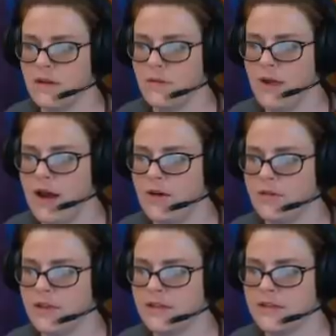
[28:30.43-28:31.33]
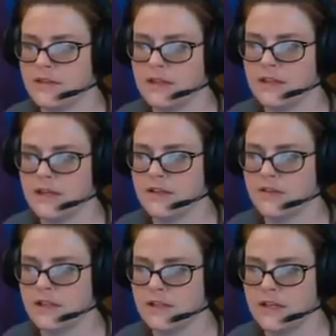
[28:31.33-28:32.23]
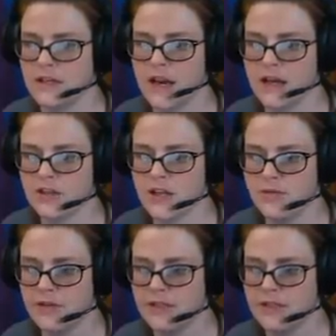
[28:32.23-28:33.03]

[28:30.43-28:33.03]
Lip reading: Wow, that's interesting. Actually, I want to